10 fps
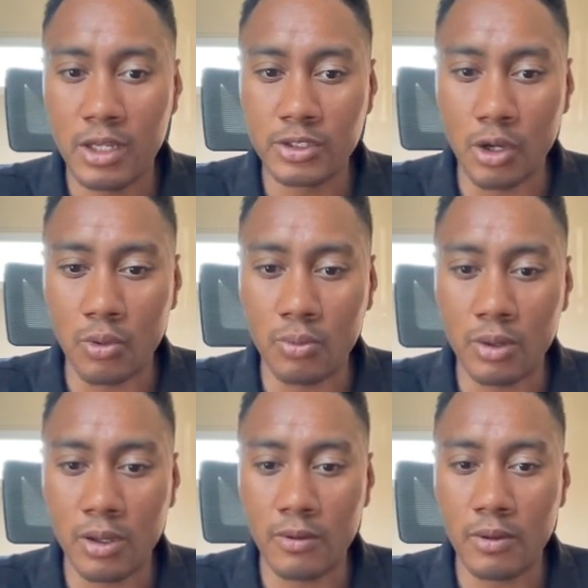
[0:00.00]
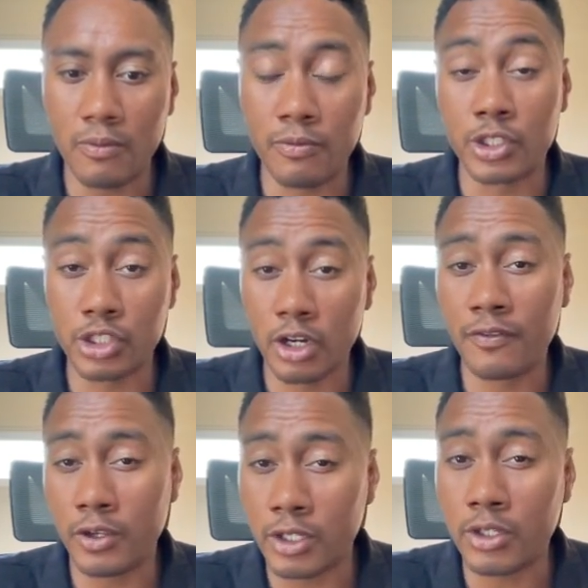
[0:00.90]
So for sure,
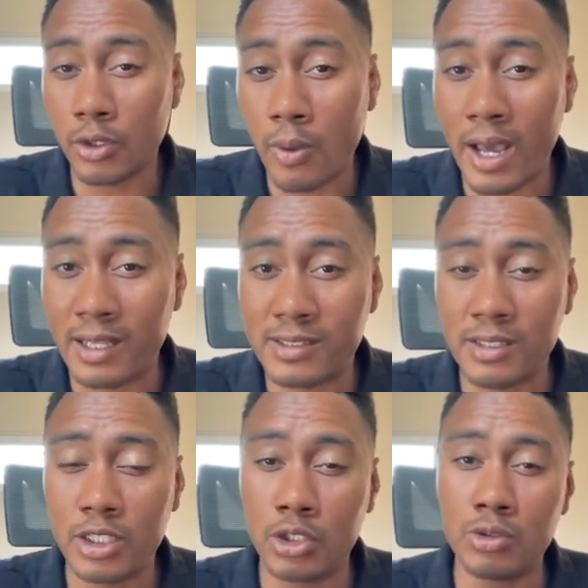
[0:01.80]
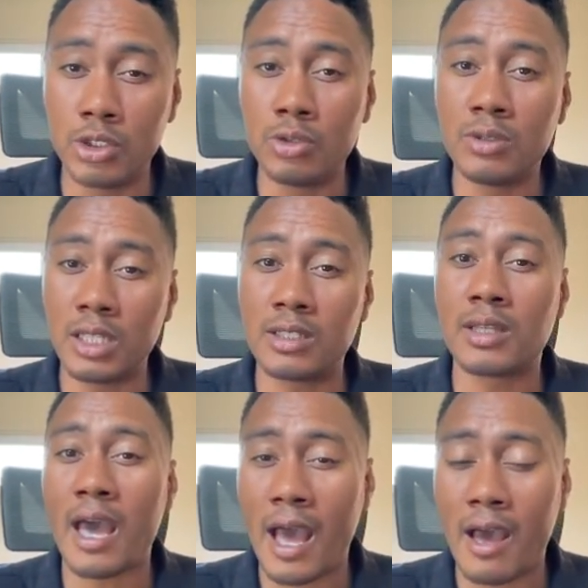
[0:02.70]
if you're in the US, you do need
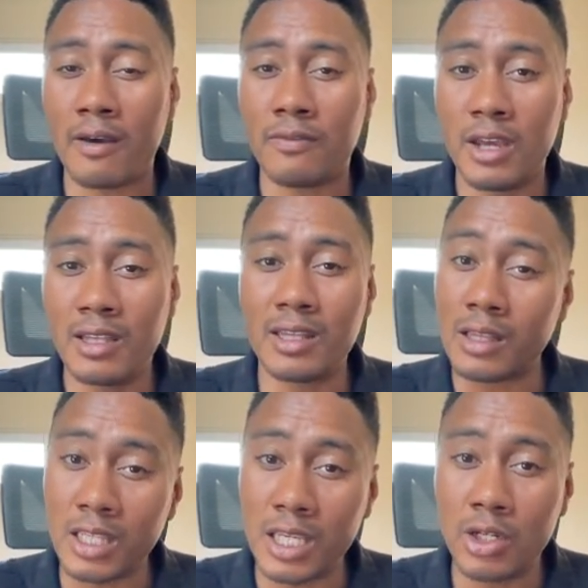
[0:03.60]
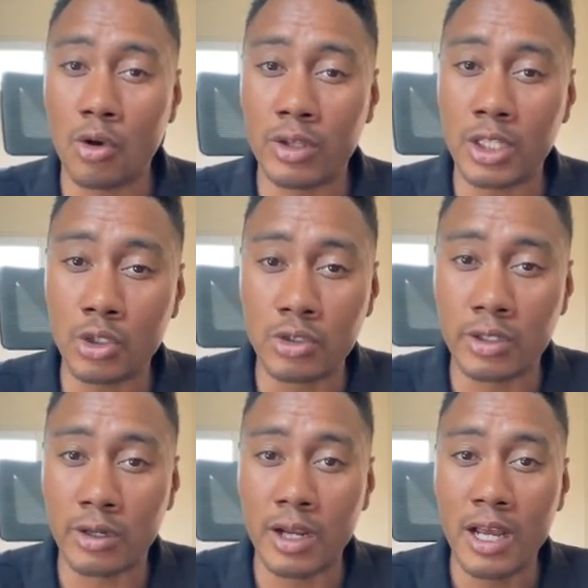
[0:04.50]
to have the lead or the
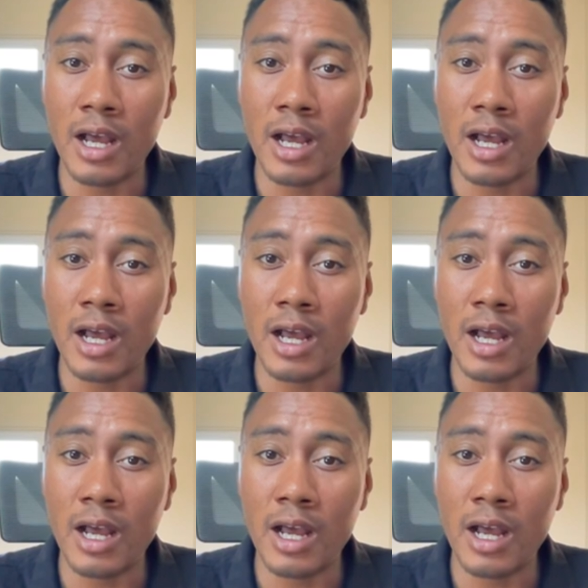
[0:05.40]
user